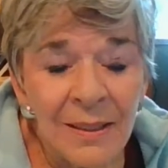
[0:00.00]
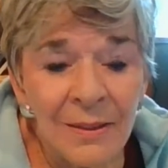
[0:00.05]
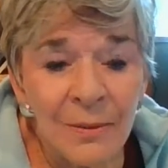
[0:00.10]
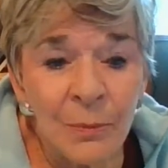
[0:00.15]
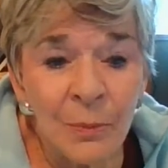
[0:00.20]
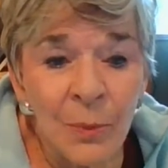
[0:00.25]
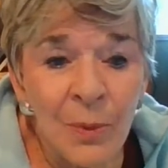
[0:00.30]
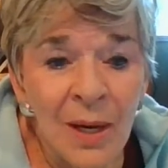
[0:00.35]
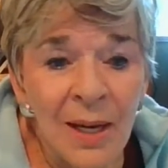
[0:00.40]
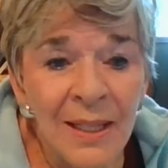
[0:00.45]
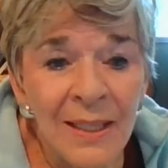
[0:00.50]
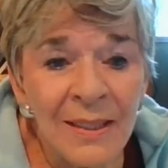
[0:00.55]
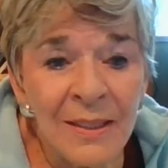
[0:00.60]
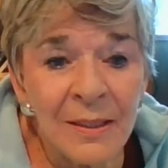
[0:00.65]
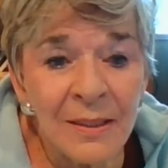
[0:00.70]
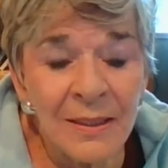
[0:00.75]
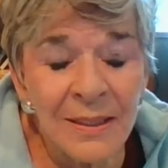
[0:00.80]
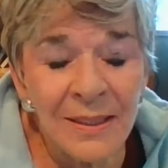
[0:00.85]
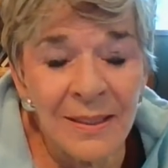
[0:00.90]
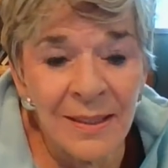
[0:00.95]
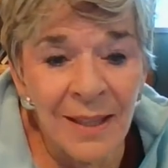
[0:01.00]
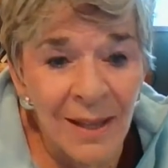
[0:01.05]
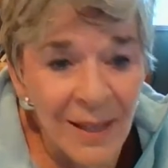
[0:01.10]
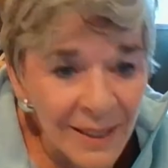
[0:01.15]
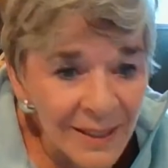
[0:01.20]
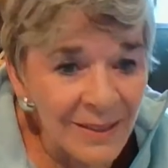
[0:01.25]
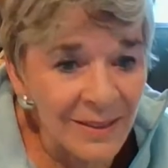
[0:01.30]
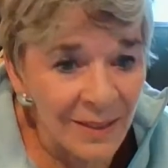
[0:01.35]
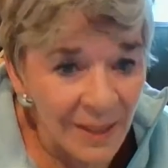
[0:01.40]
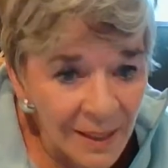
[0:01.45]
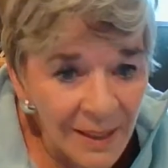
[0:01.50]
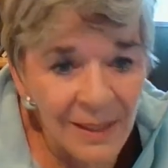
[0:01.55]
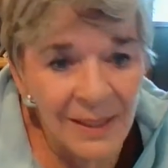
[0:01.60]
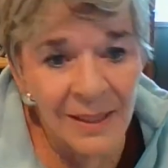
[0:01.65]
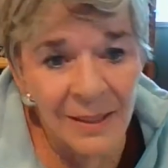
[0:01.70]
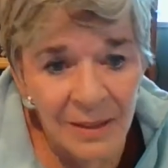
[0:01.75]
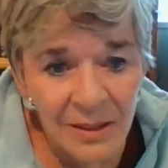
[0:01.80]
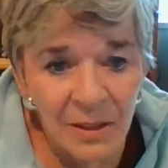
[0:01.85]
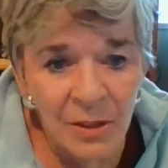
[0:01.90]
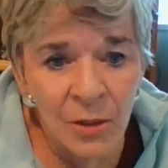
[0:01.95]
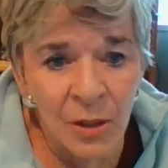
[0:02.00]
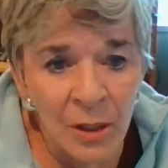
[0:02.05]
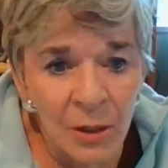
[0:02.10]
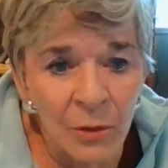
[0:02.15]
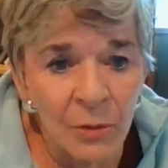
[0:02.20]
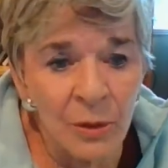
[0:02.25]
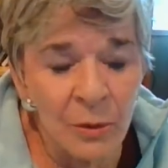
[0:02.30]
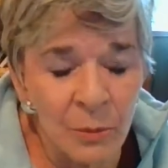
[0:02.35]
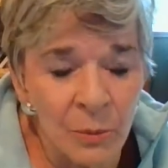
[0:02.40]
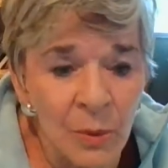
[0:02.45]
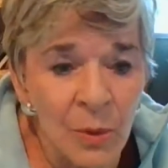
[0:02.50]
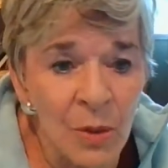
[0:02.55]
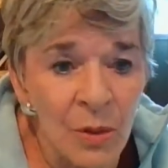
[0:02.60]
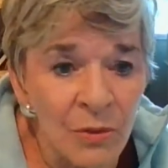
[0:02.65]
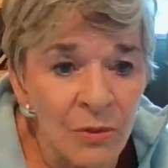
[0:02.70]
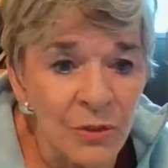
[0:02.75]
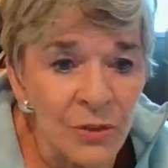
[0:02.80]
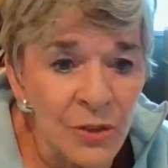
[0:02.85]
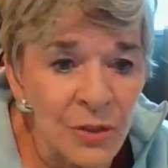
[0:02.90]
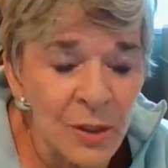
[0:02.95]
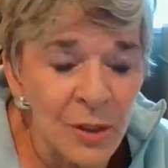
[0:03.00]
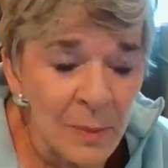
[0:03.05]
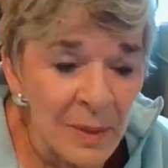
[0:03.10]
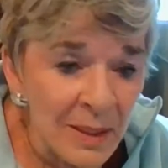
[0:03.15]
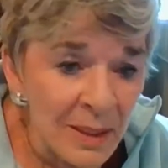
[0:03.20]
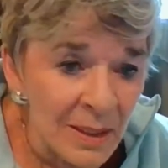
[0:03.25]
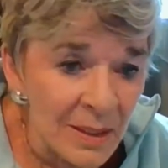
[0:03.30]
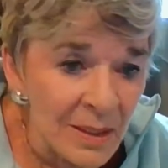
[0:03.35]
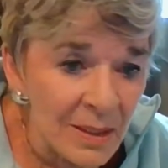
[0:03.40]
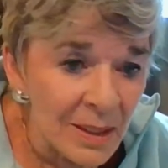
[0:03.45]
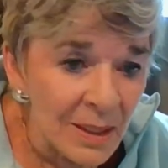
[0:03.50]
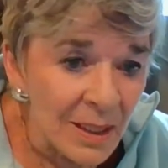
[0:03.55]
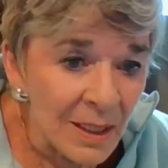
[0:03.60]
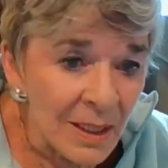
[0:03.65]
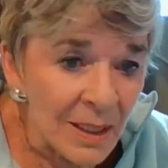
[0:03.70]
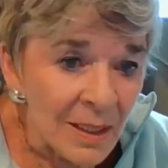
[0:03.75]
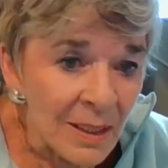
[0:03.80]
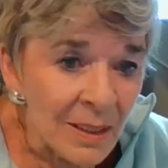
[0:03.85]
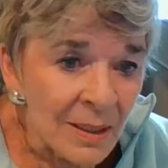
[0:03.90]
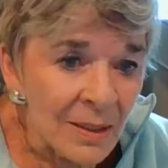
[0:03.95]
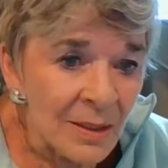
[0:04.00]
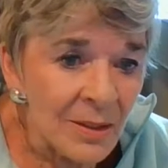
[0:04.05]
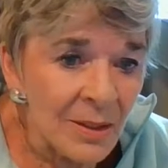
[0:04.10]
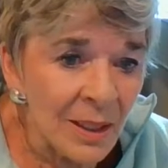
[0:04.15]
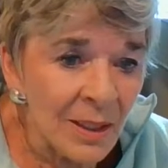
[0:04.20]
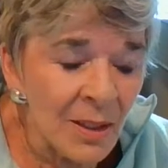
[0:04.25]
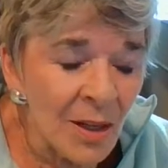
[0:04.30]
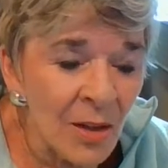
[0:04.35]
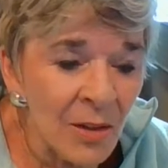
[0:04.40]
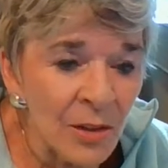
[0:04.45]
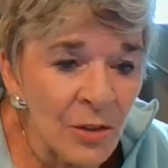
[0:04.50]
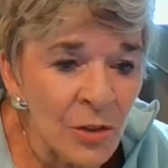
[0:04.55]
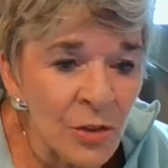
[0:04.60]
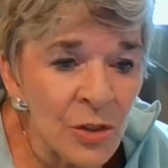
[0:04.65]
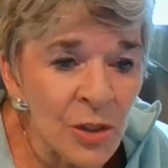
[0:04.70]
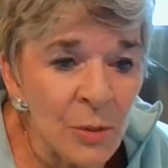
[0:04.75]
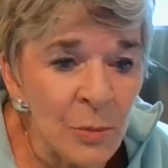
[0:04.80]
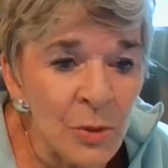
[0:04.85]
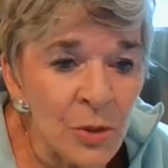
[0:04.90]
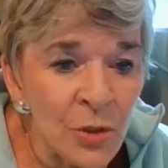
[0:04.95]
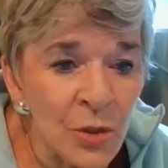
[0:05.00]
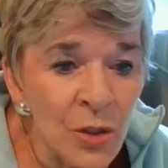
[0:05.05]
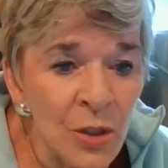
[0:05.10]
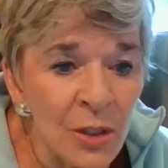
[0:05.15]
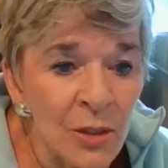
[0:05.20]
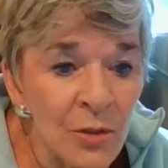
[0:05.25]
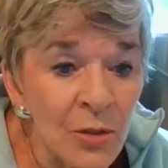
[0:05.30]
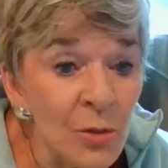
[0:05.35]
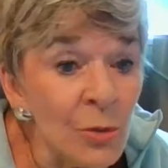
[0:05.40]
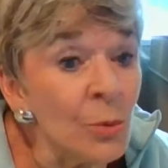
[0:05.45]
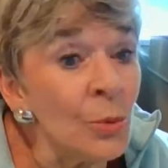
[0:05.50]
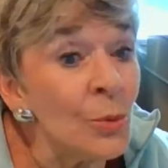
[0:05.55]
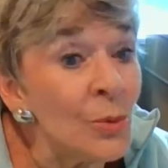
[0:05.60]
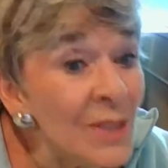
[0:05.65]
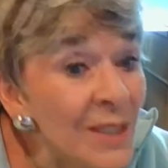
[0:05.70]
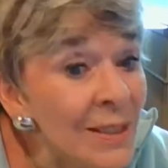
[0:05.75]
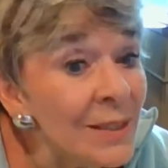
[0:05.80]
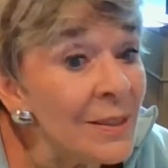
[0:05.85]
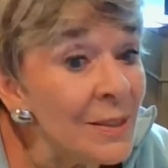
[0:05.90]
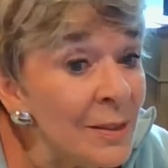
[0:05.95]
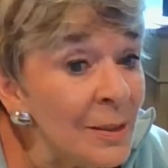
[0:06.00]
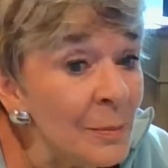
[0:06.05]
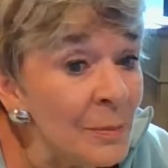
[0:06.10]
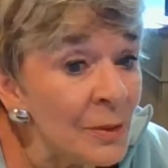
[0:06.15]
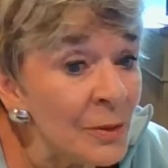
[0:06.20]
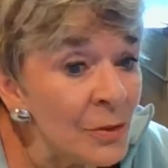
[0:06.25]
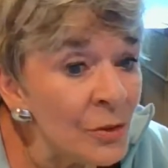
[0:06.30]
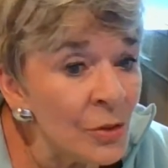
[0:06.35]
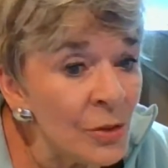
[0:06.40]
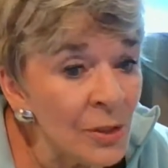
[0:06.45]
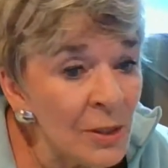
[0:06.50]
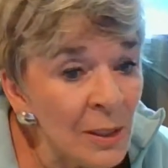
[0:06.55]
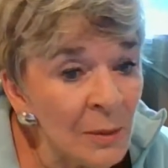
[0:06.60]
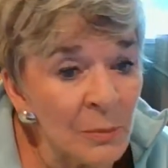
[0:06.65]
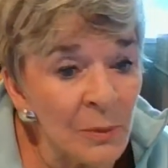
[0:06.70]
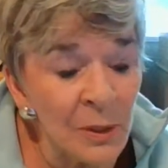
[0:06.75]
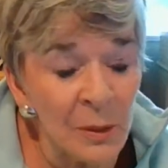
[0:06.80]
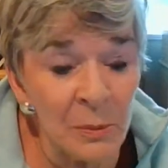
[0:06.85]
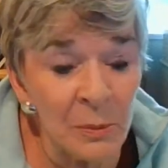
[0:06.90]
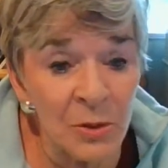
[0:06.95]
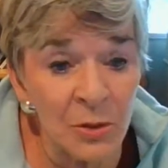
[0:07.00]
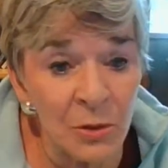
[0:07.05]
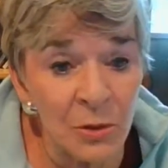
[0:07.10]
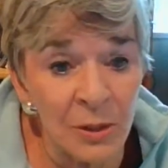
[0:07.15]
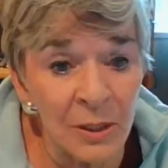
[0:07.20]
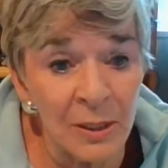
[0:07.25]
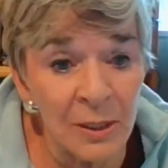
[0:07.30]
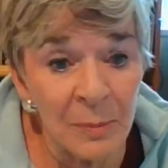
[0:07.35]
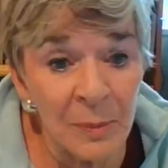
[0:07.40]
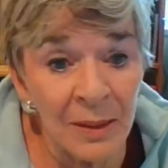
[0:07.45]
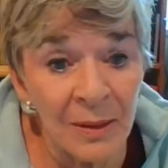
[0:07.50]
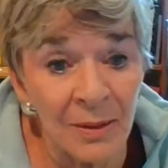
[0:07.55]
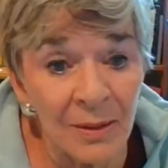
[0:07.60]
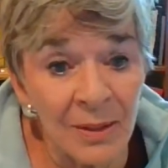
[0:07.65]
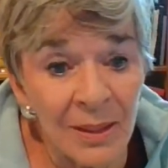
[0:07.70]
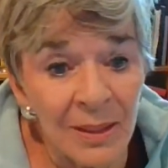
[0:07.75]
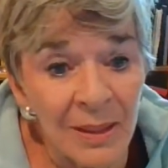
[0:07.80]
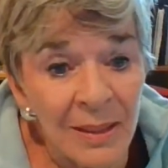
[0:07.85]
wanting to knock his head against a concrete wall for some of these psychologists he was talking to who didn't seem to understand what he was talking about,